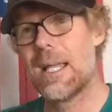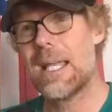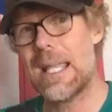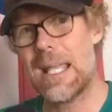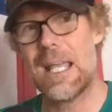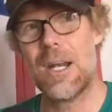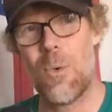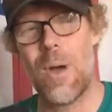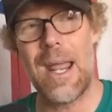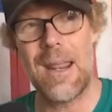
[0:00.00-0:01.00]
in a
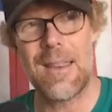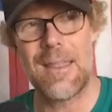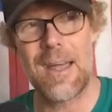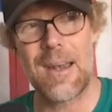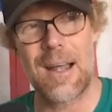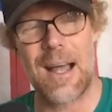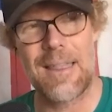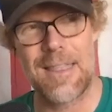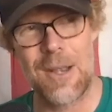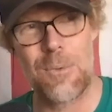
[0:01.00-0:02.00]
way that
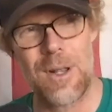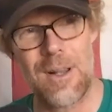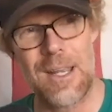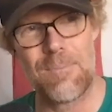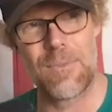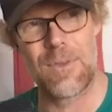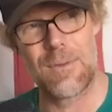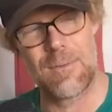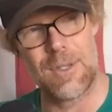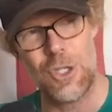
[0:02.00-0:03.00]
I think really
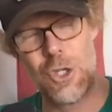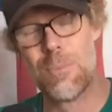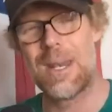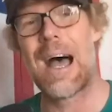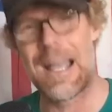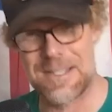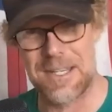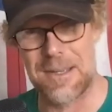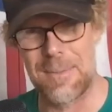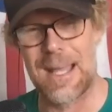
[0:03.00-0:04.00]
humanized
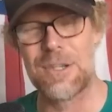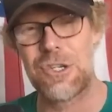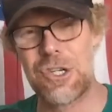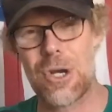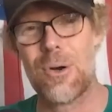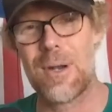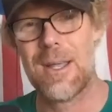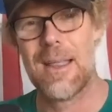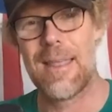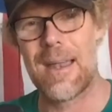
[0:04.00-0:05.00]
him and showed
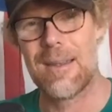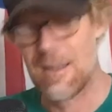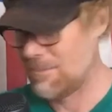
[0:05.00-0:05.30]
that,